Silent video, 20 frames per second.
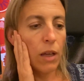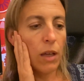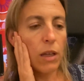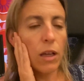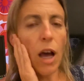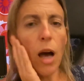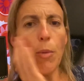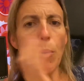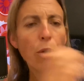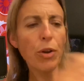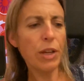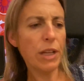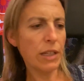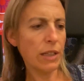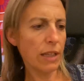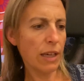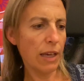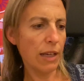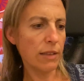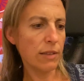"Come on
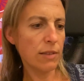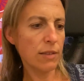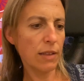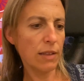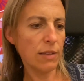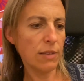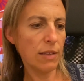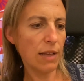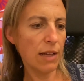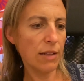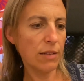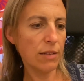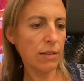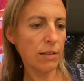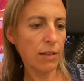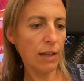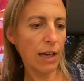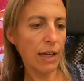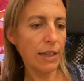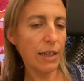in, kids," he said,
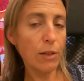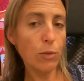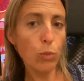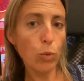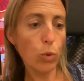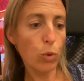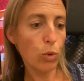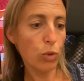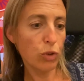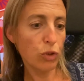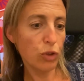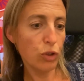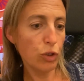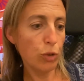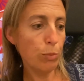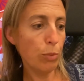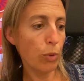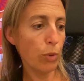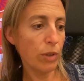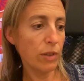and in walked 2
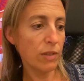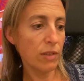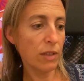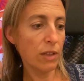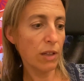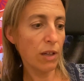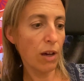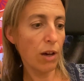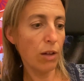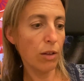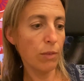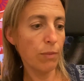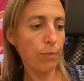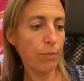boys and a girl.